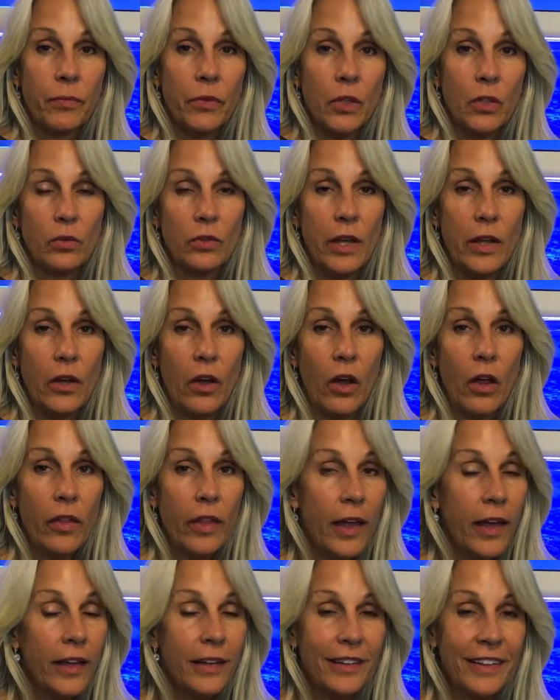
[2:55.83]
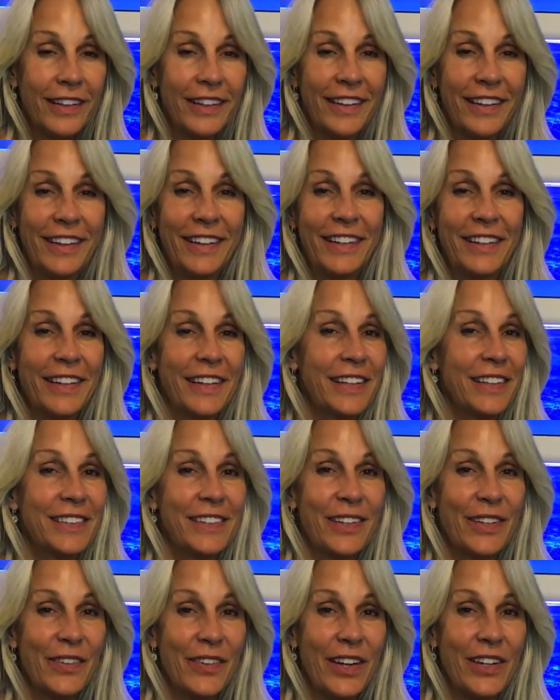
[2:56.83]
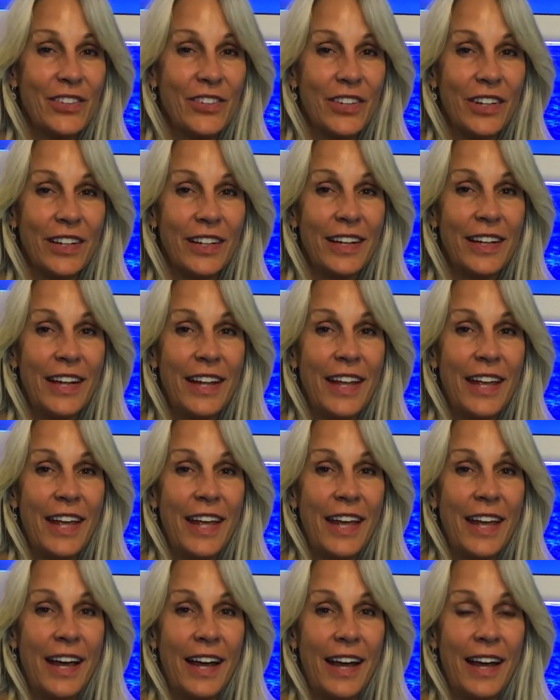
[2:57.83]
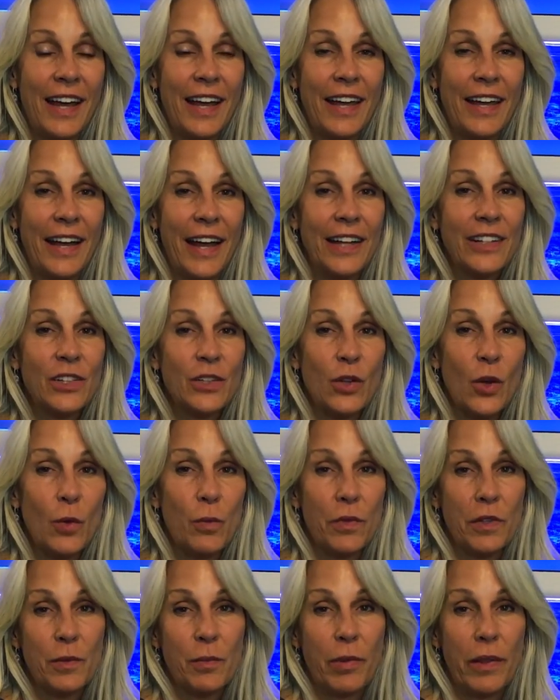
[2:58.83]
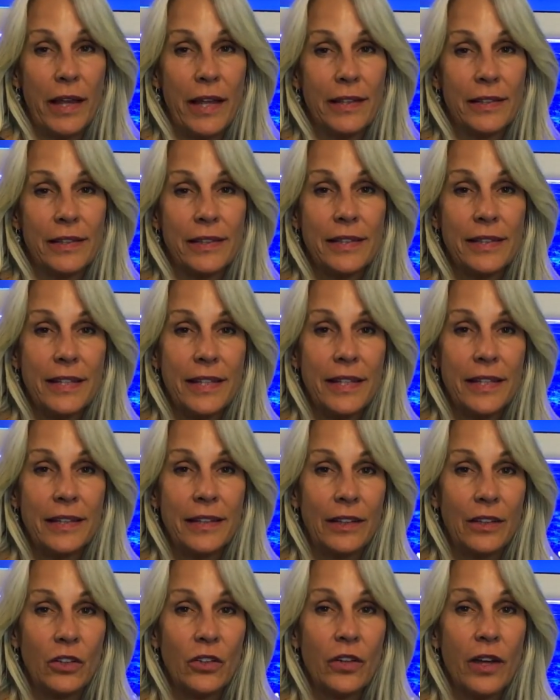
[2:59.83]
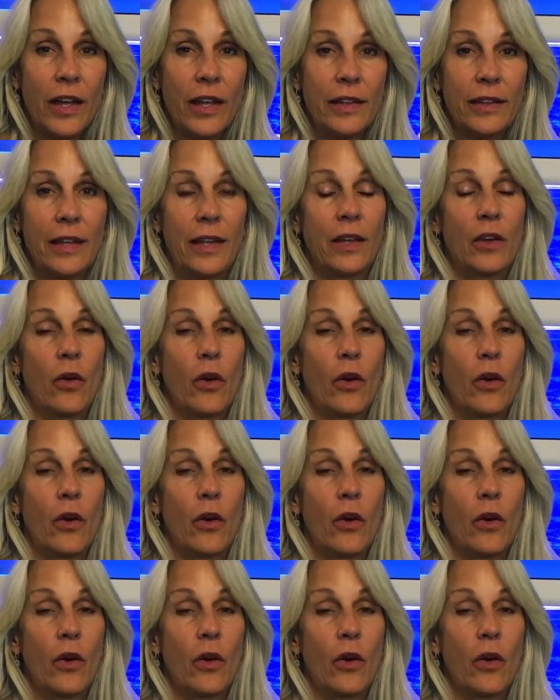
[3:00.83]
We'll take all that into consideration, and I just hope this plants a seed in your head that